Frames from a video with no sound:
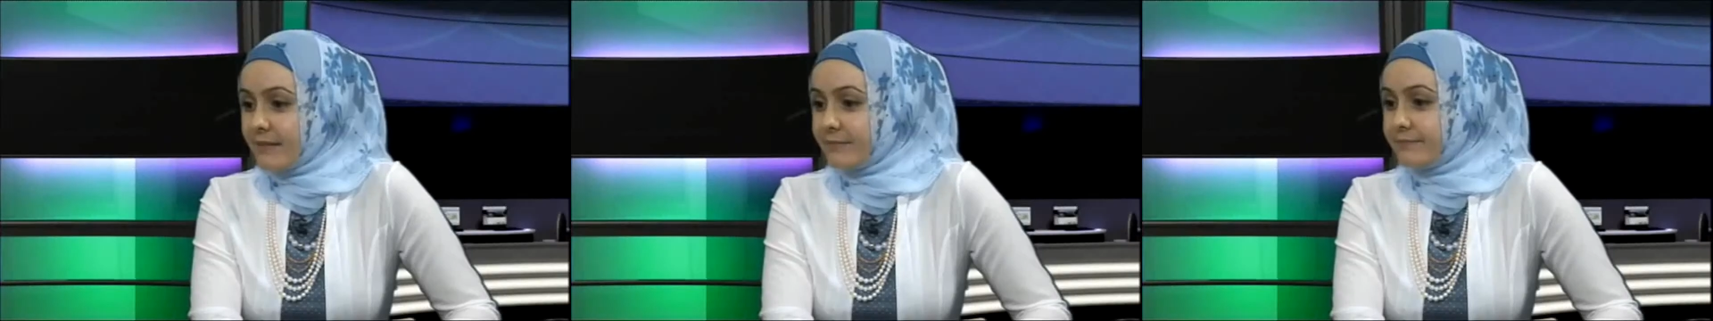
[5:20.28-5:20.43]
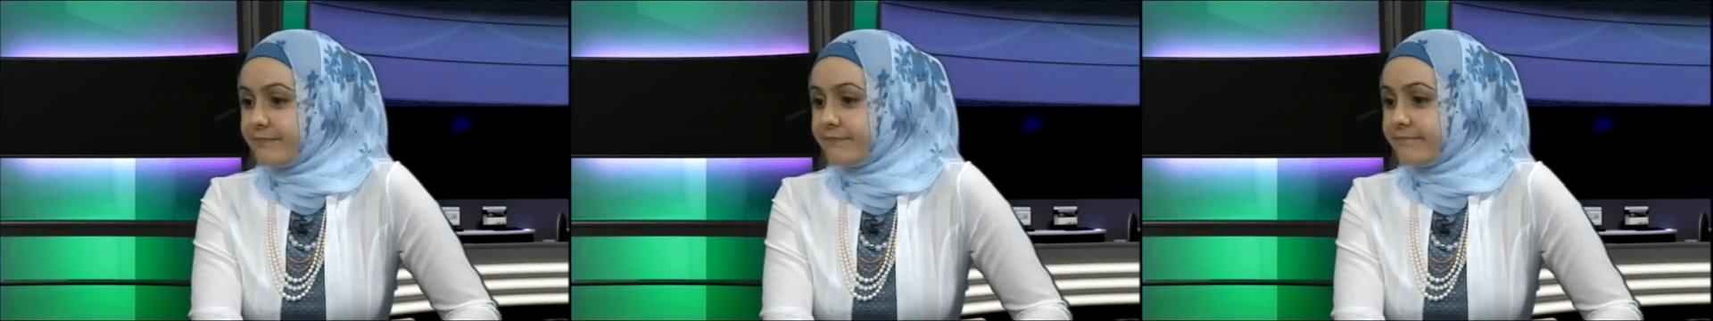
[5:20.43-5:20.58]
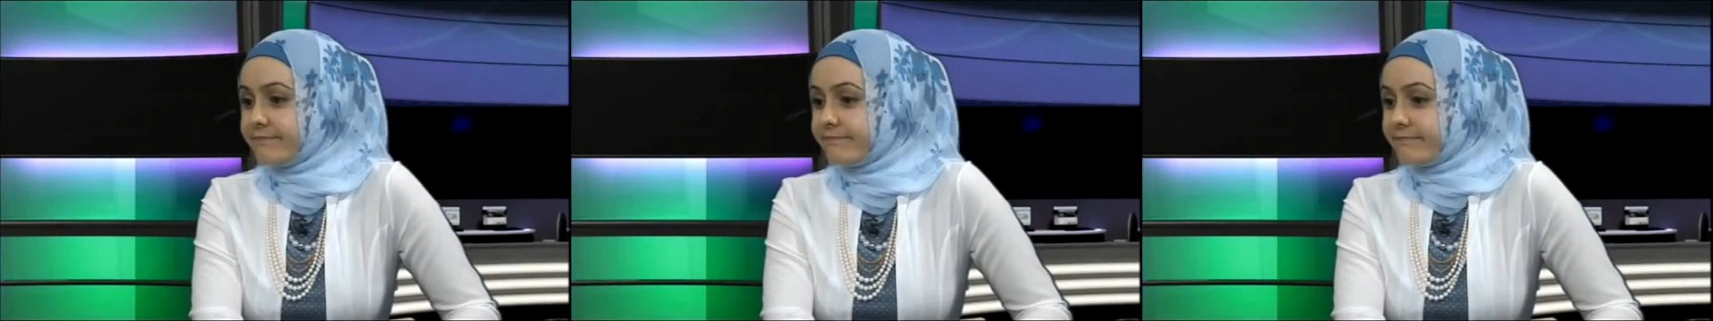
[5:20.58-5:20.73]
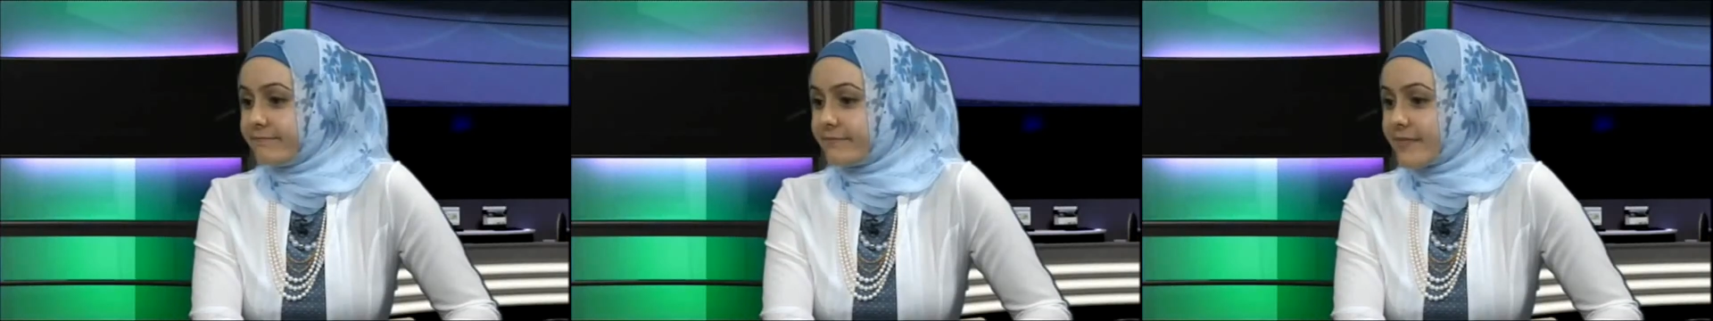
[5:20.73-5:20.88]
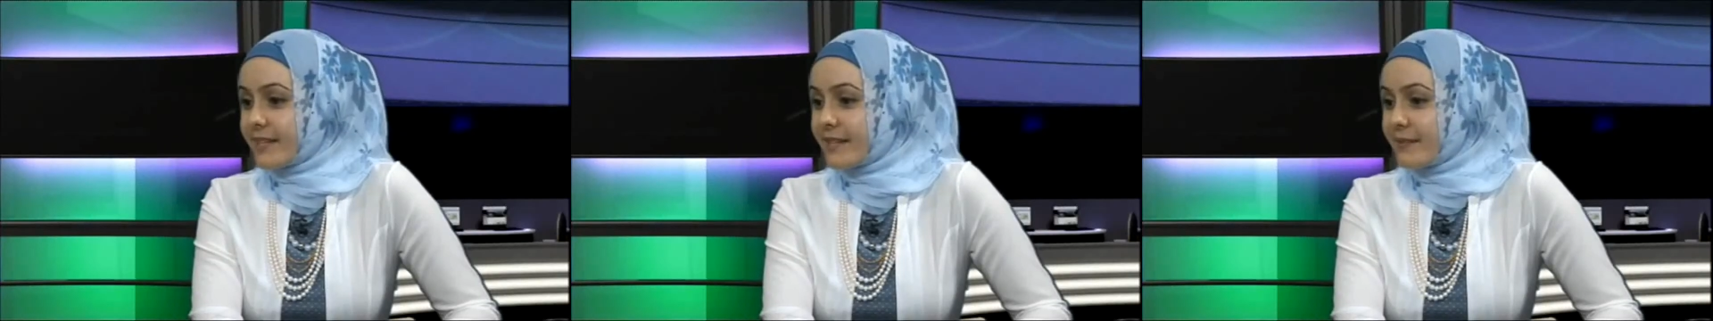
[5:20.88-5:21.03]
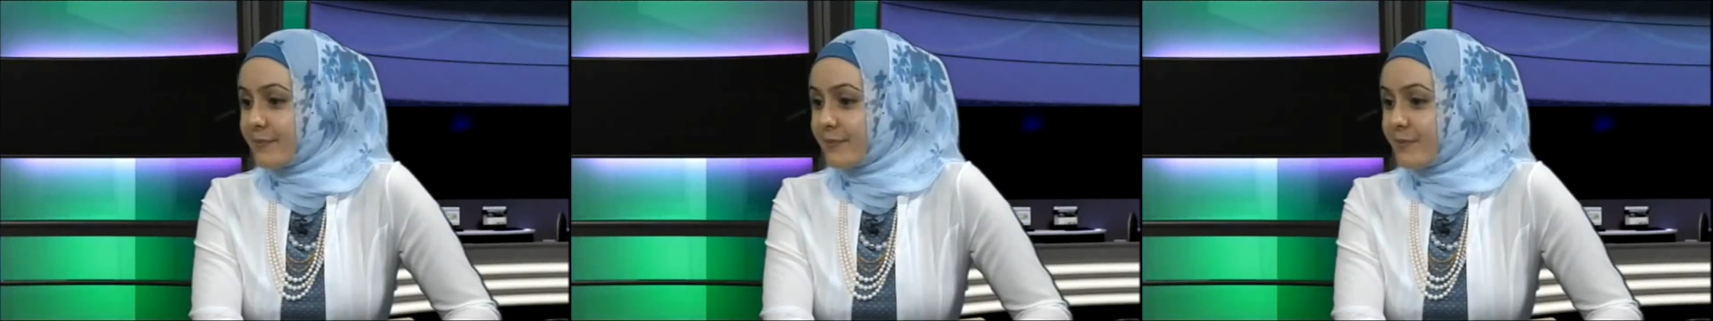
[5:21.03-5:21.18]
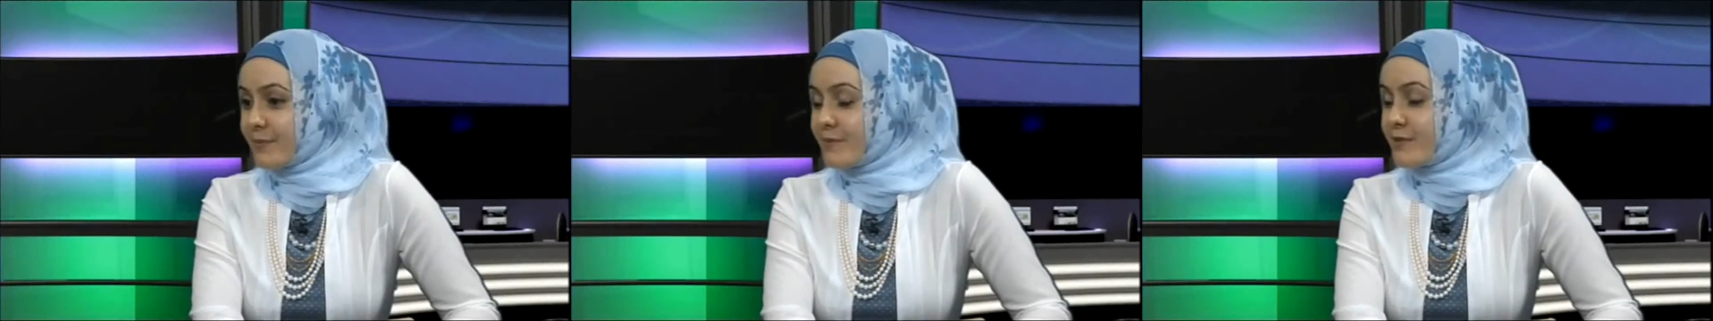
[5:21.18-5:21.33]

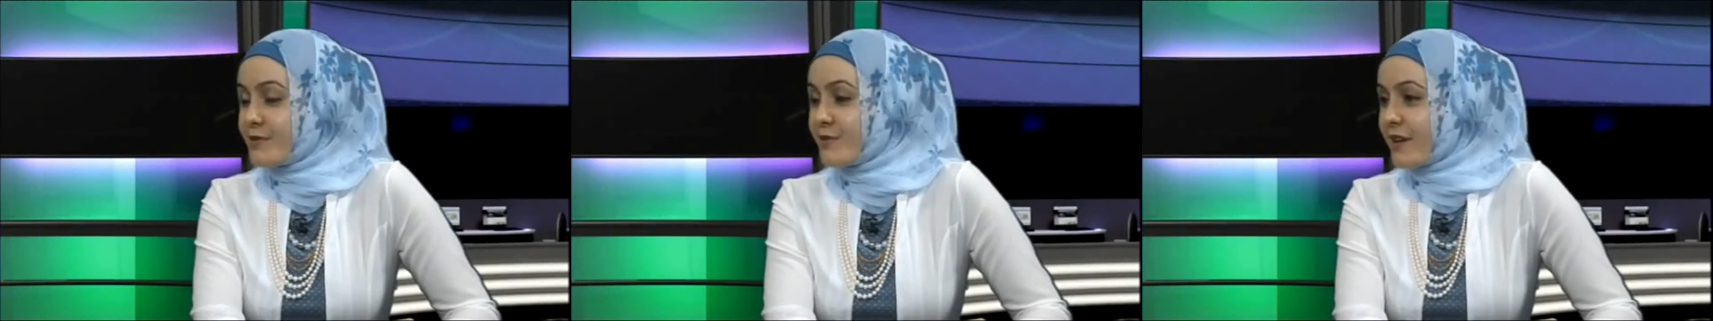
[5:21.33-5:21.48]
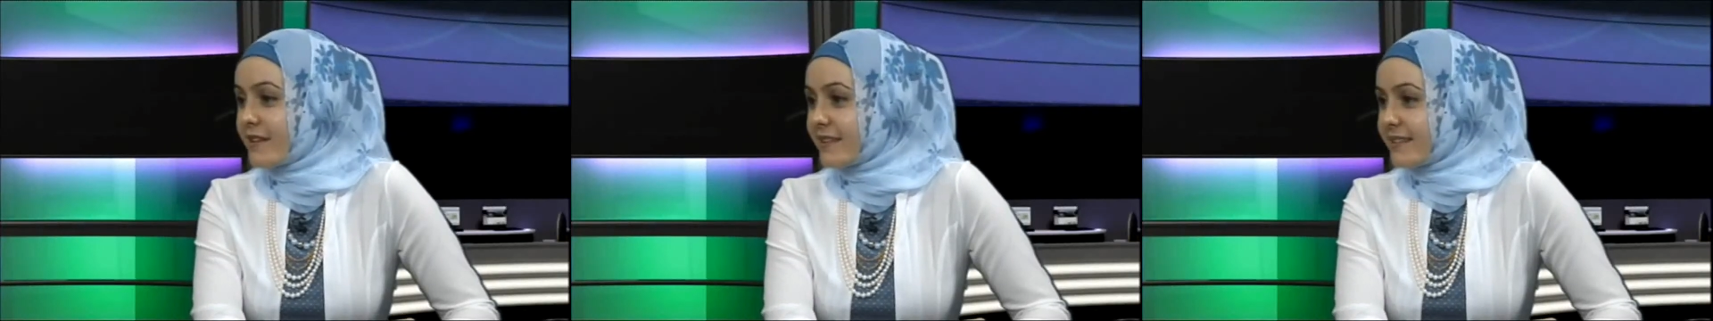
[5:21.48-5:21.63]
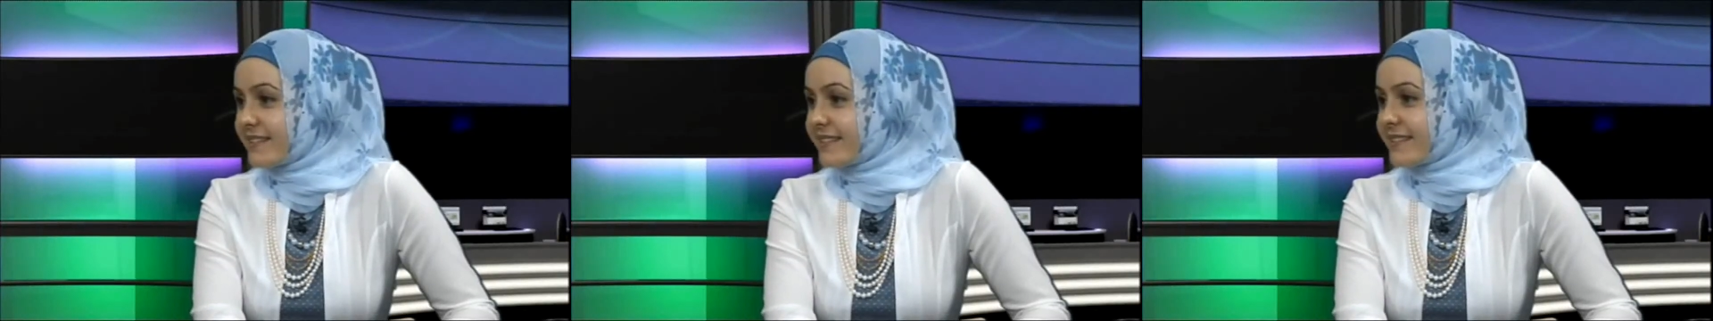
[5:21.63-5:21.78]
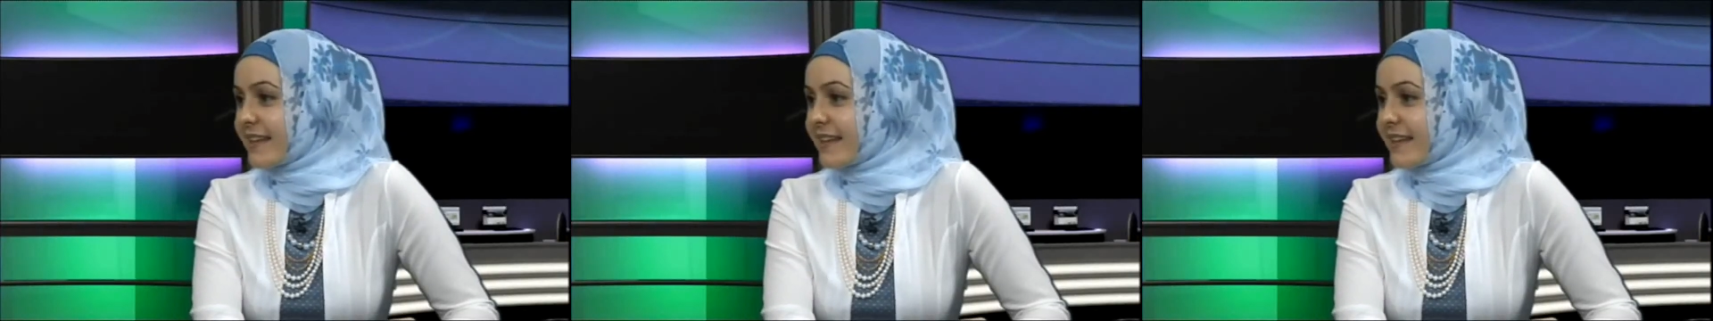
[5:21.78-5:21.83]
not the